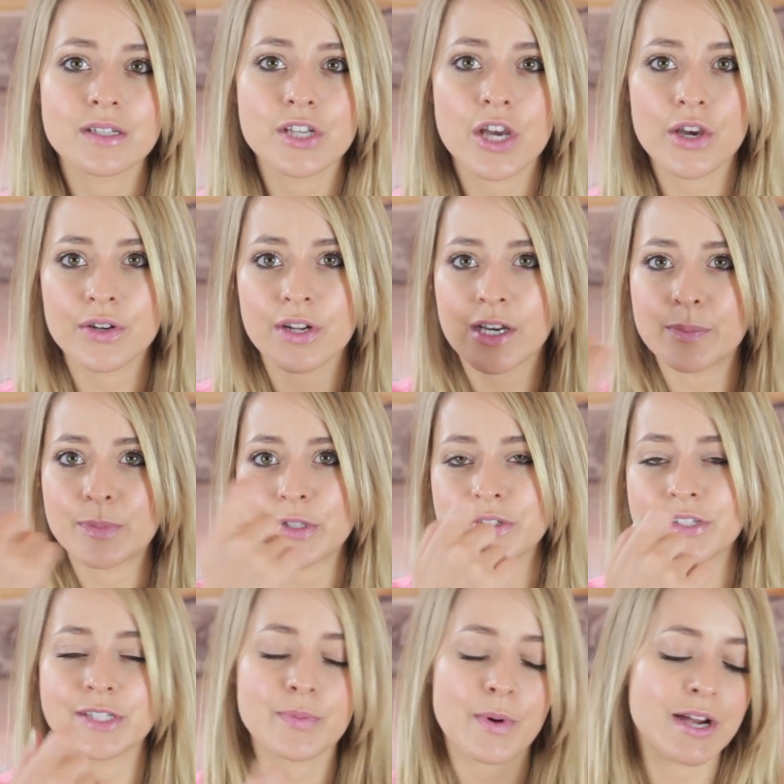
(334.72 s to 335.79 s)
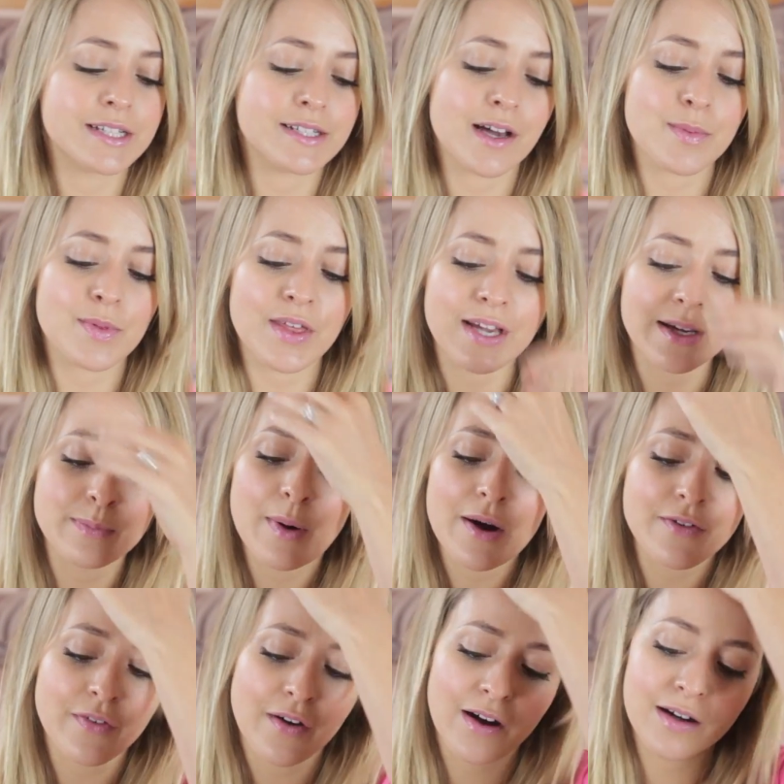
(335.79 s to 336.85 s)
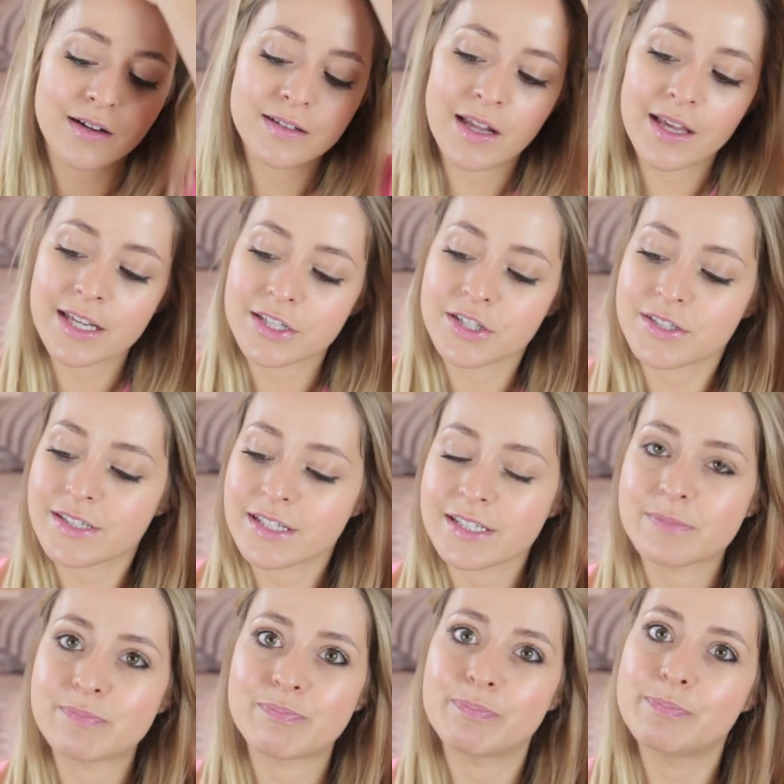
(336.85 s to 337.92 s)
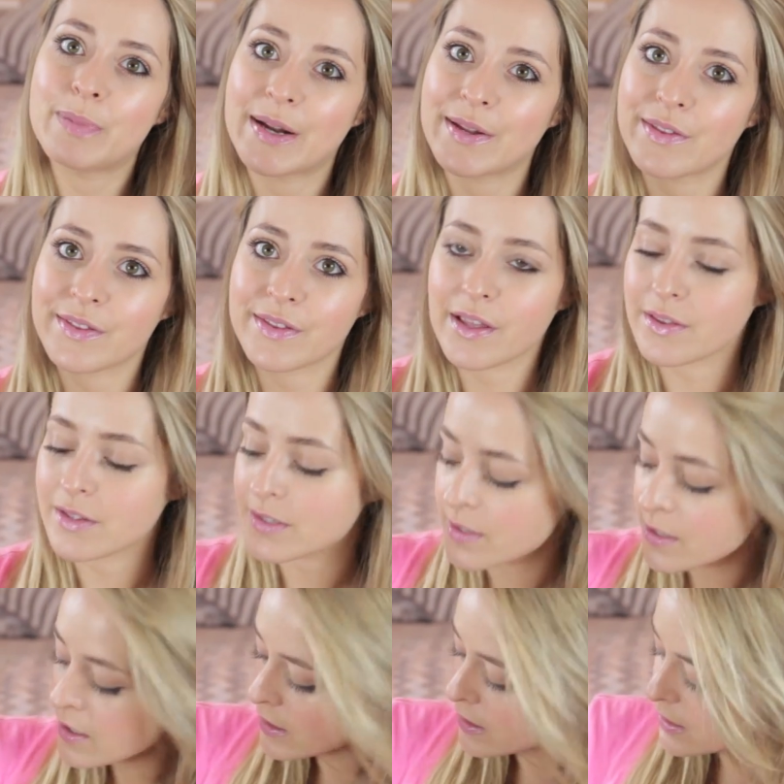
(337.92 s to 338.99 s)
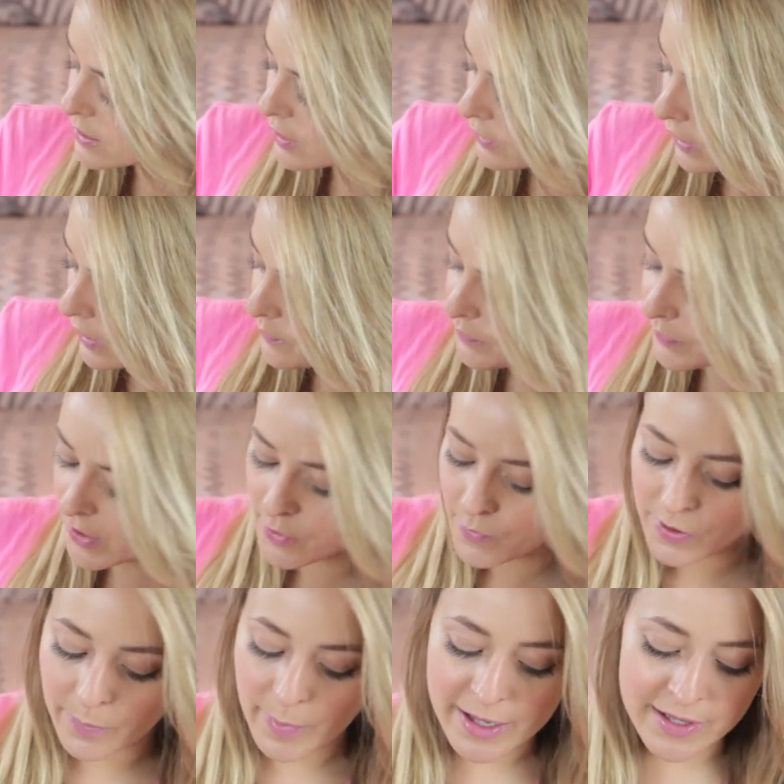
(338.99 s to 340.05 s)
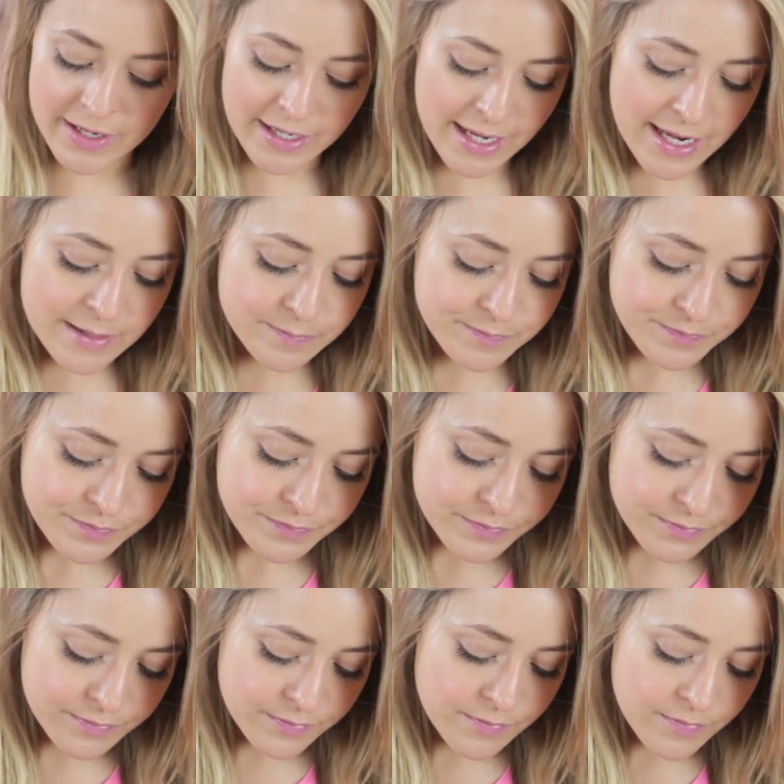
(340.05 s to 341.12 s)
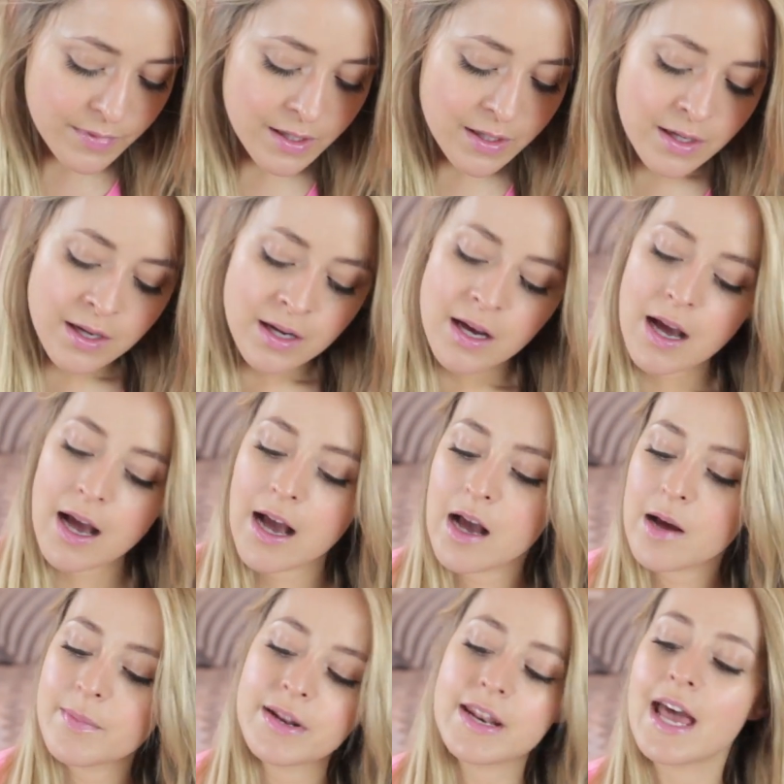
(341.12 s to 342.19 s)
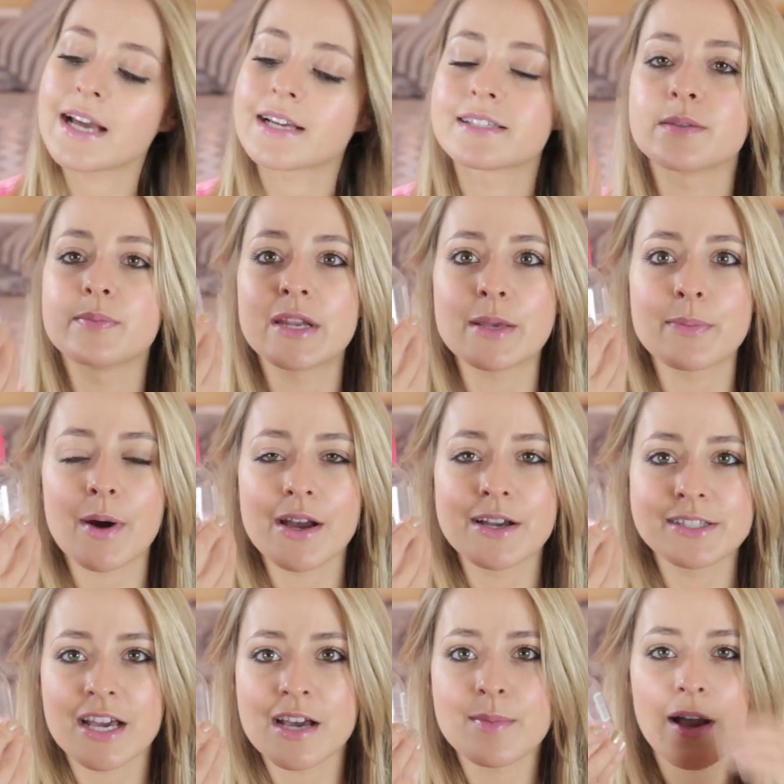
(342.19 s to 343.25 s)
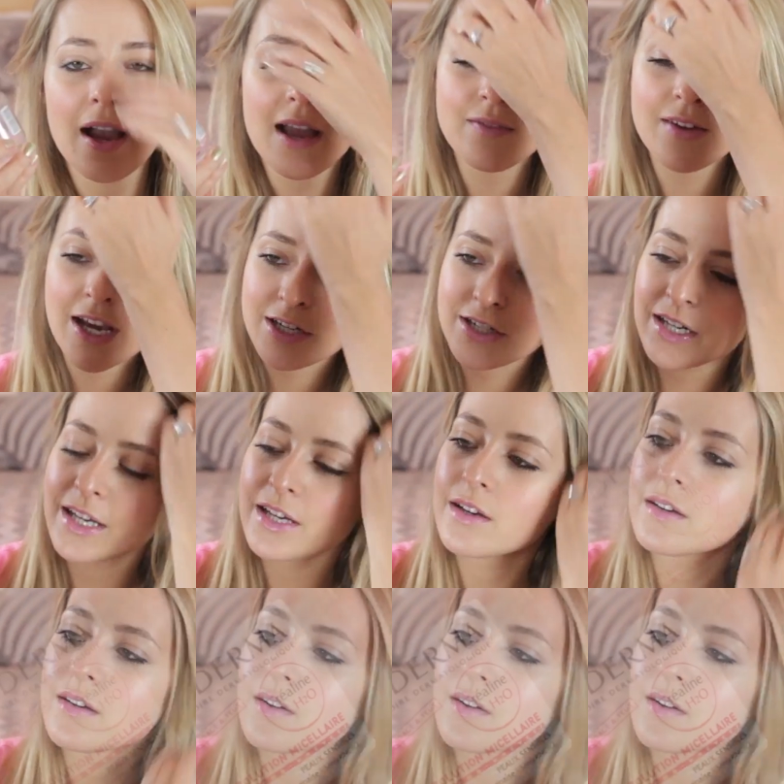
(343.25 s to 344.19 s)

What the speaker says: toner beauty spray type thing by far. Like, it just is better than the others. So yeah, I will buy that again. Next, a mini Bioderma. I haven't actually